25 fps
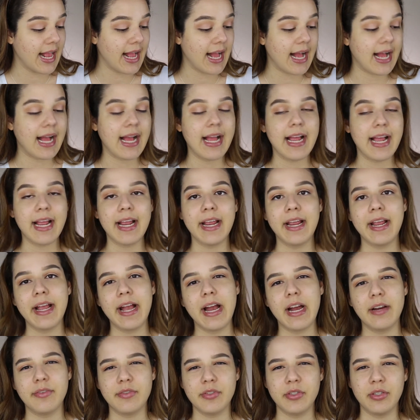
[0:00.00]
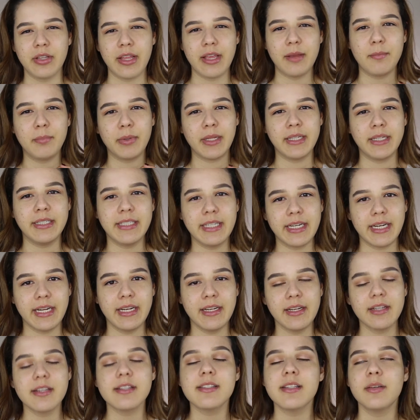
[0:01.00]
I have to like blend it
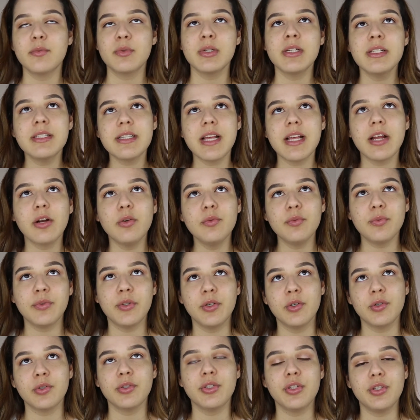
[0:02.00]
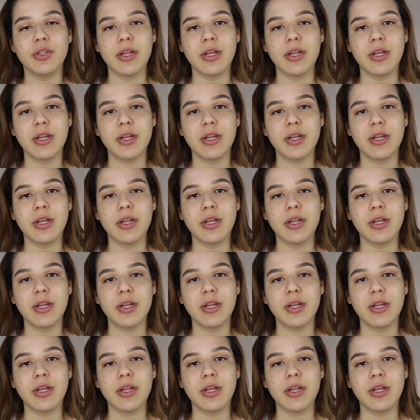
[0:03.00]
in. Cause sometimes I don't feel